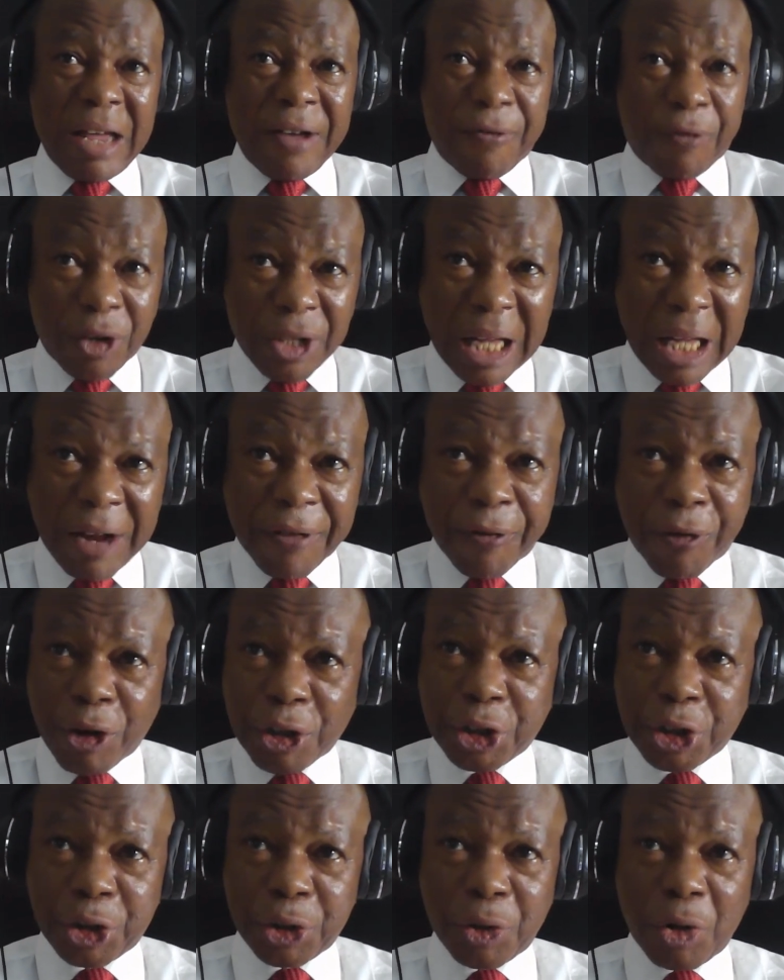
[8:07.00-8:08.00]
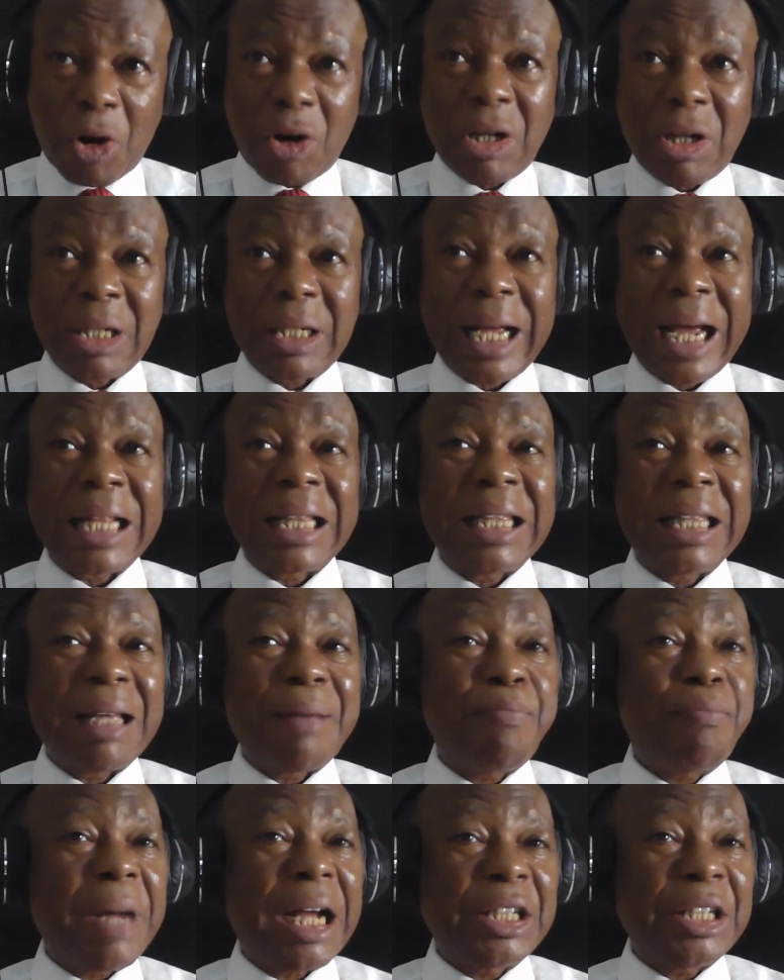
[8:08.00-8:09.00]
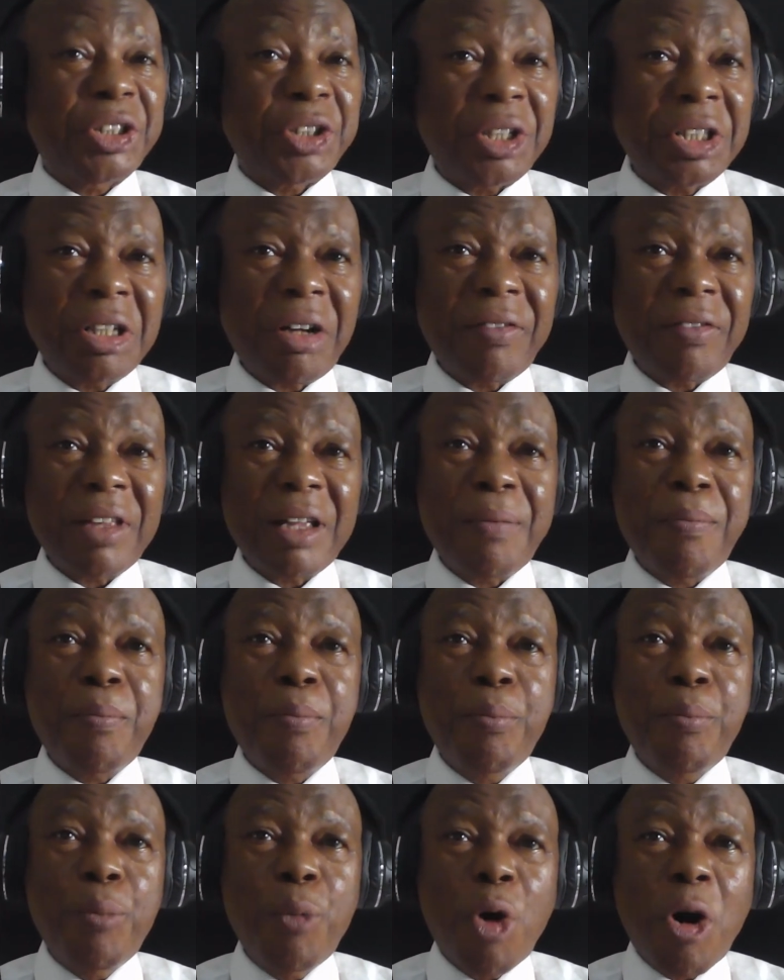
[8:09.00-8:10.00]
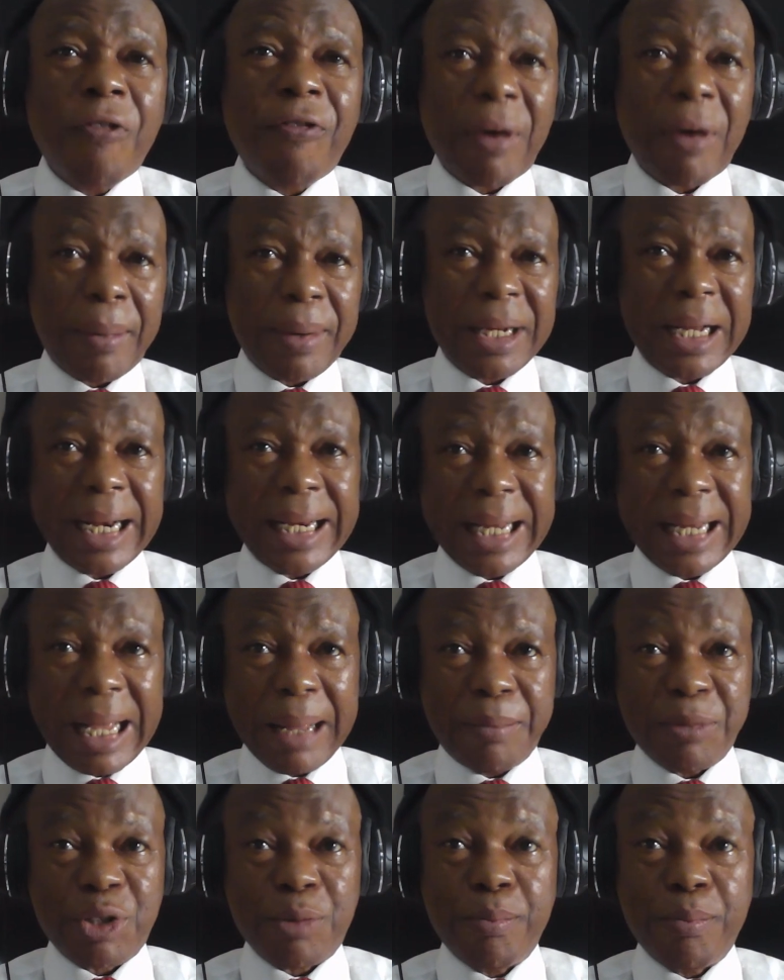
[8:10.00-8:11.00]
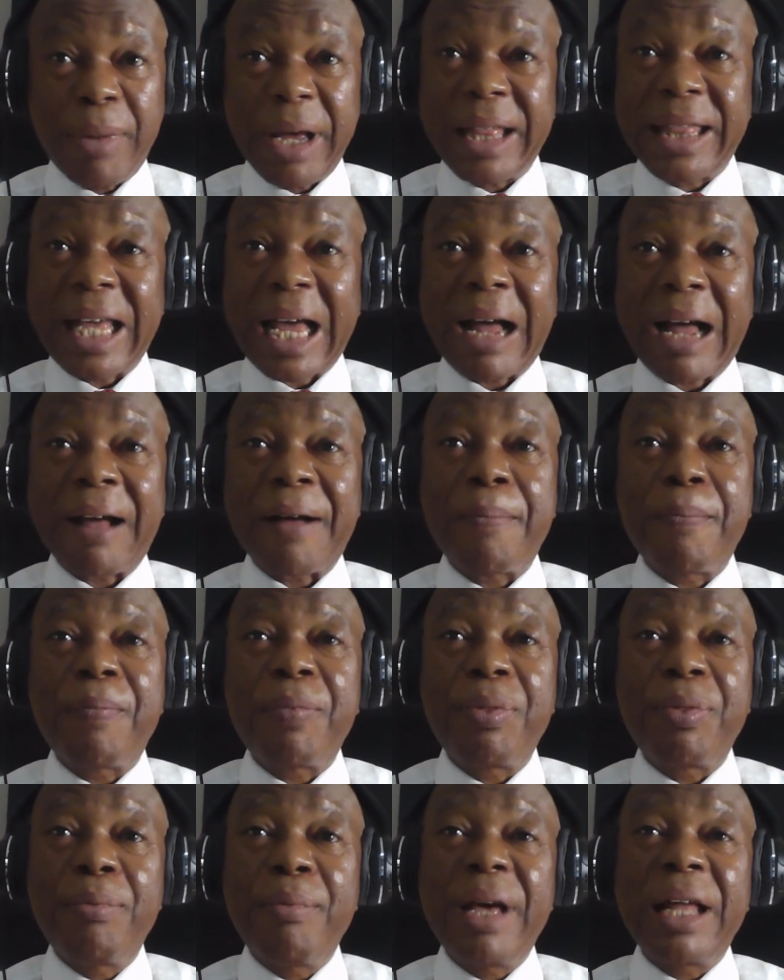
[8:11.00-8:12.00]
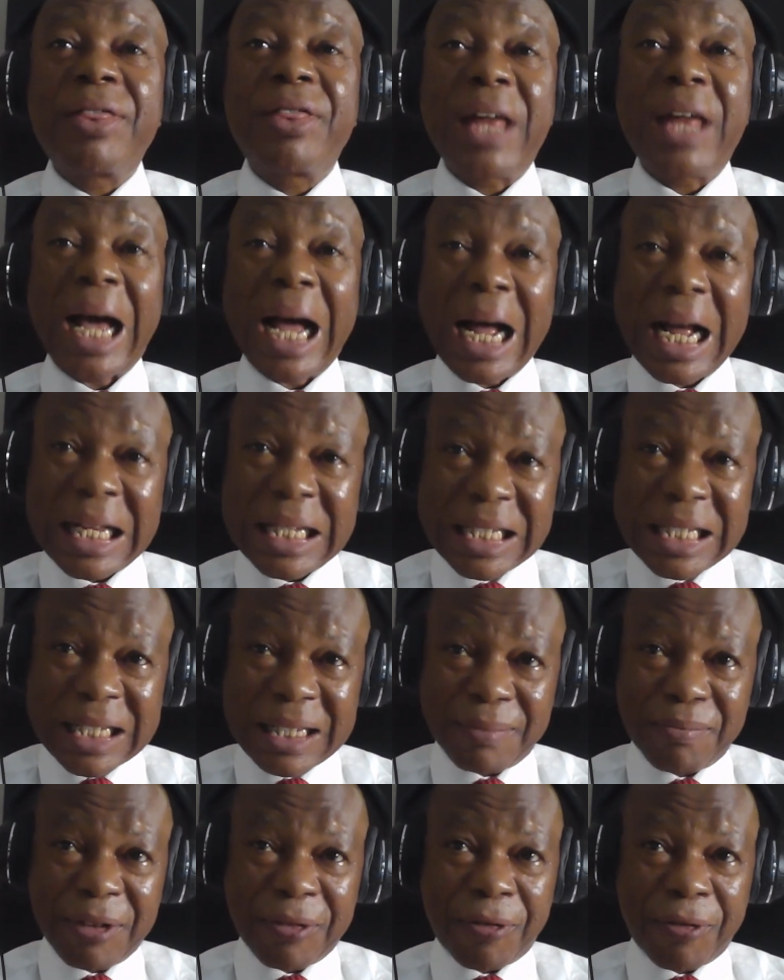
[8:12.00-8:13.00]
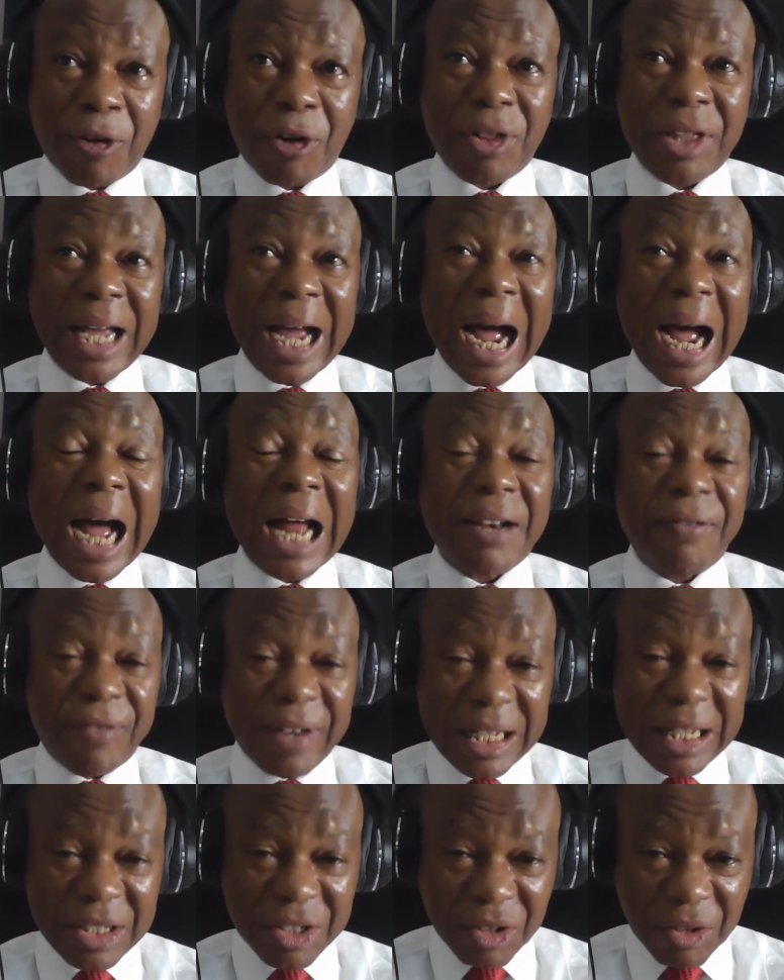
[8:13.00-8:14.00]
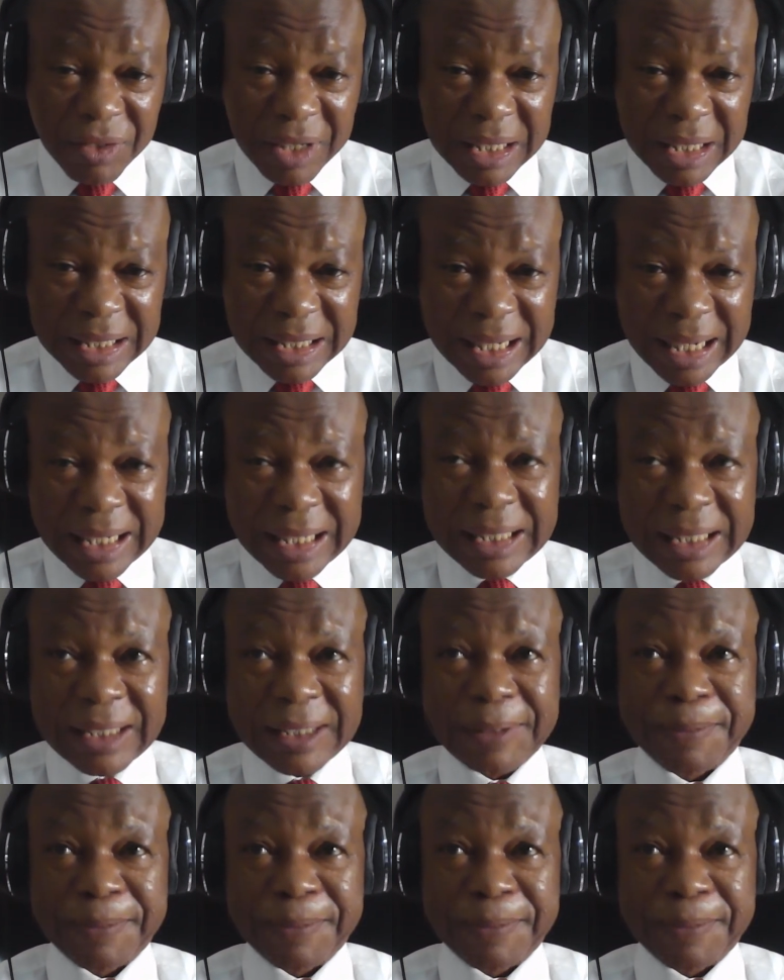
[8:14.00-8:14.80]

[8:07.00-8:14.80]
further fortune online, the majority of the more familiar names made theirs before the advent of the internet.